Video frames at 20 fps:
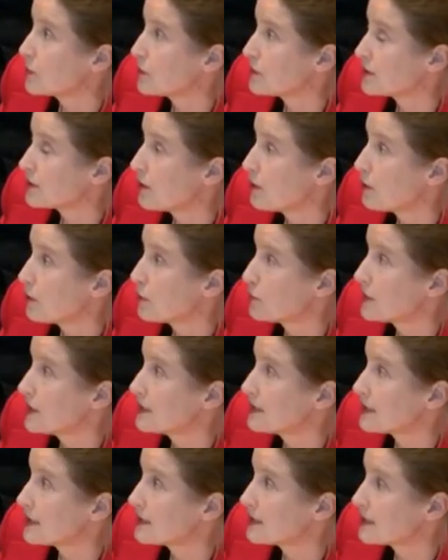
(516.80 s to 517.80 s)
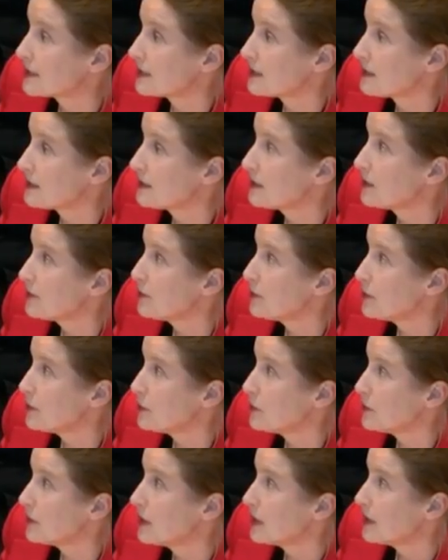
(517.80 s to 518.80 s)
It was always still their
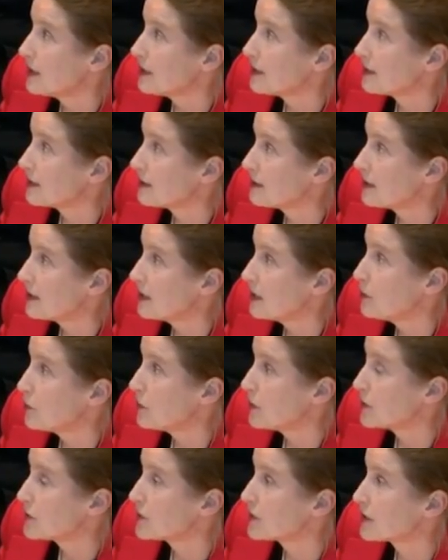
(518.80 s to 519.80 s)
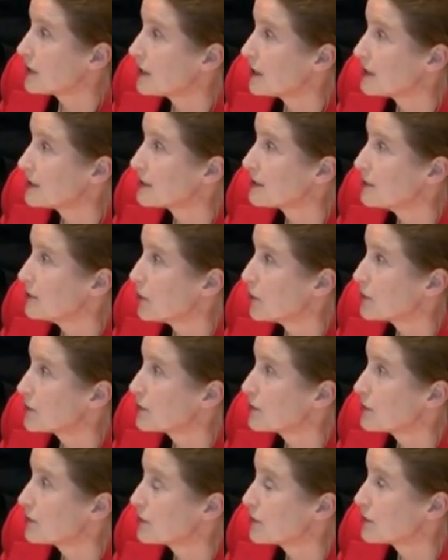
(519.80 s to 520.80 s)
view that they wished us
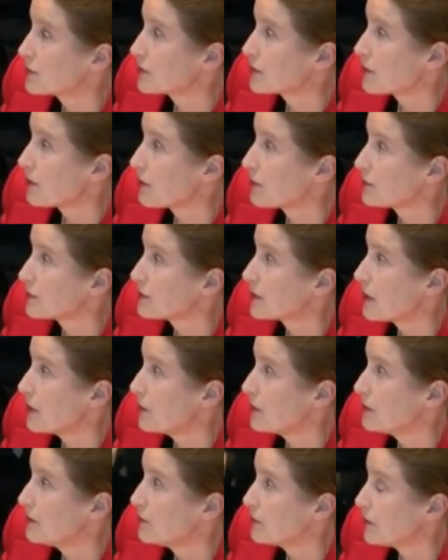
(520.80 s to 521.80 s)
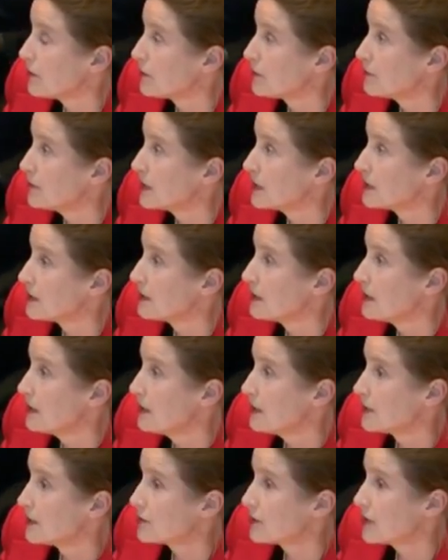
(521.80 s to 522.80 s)
not to disclose our involvement
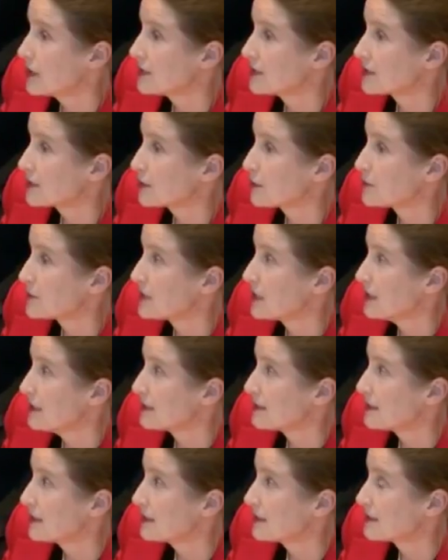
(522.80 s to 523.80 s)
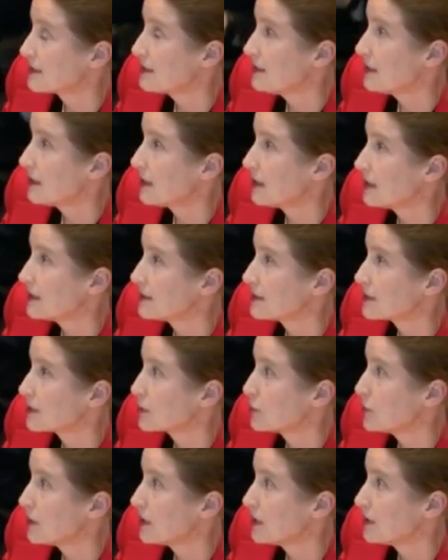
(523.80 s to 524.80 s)
transcript 1060, lines
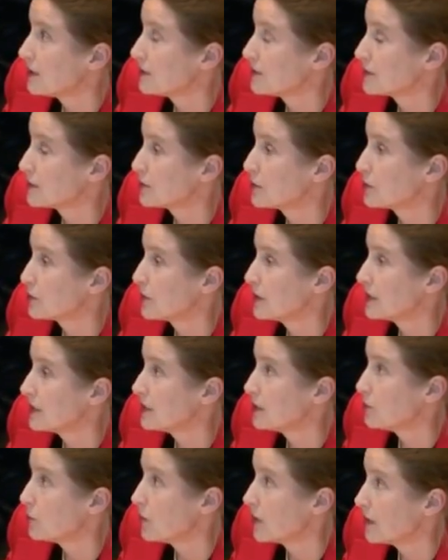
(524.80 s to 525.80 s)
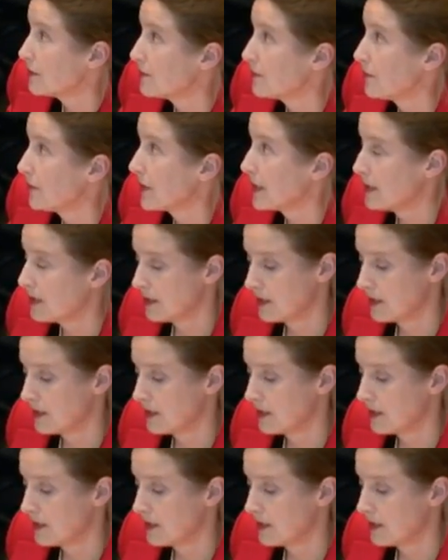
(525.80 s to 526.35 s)
12 to 21.